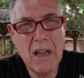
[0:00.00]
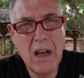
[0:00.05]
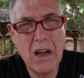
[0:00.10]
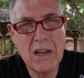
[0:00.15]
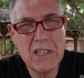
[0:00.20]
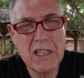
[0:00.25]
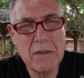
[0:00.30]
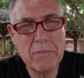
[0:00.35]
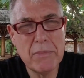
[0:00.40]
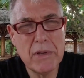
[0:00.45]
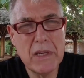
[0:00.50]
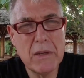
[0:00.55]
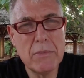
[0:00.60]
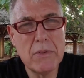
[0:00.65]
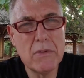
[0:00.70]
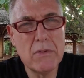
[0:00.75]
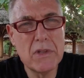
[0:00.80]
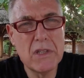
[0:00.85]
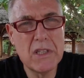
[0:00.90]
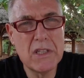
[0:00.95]
asking
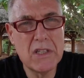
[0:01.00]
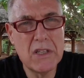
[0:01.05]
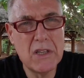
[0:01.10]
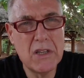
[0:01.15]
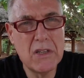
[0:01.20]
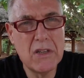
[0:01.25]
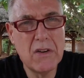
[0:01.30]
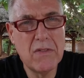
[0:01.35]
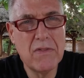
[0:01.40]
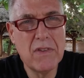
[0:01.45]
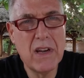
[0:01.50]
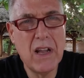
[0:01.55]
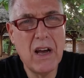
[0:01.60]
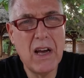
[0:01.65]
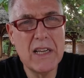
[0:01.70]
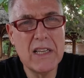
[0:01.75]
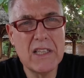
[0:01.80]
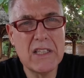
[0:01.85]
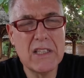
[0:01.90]
people to turn off lights,